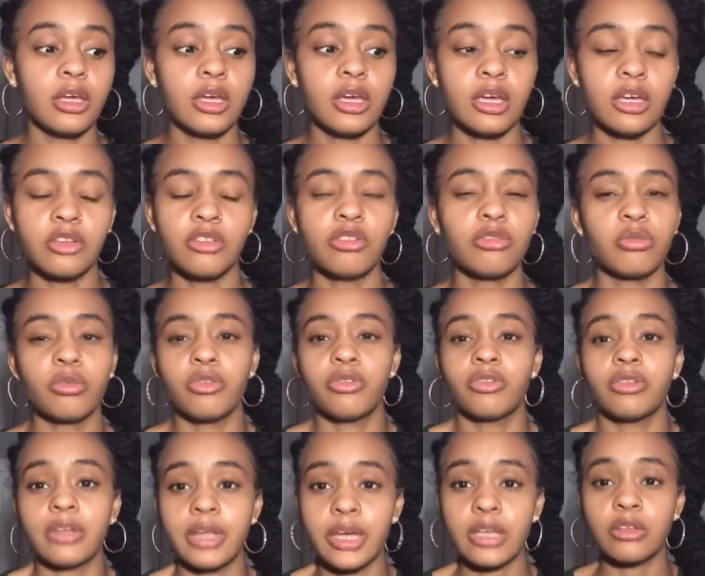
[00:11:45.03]
and just
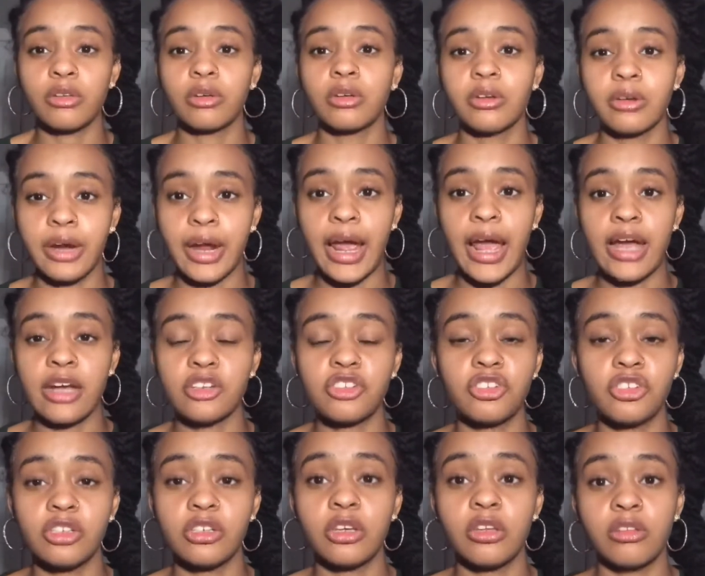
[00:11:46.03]
reflect on your
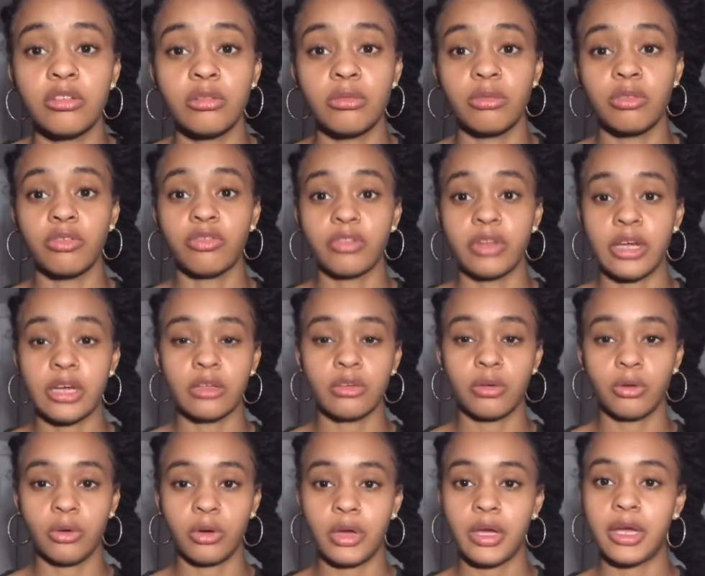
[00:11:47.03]
actions and reflect
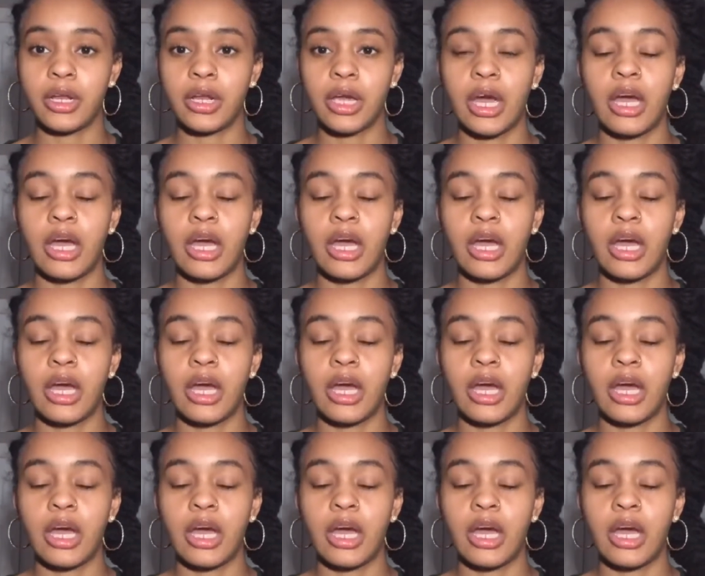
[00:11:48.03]
on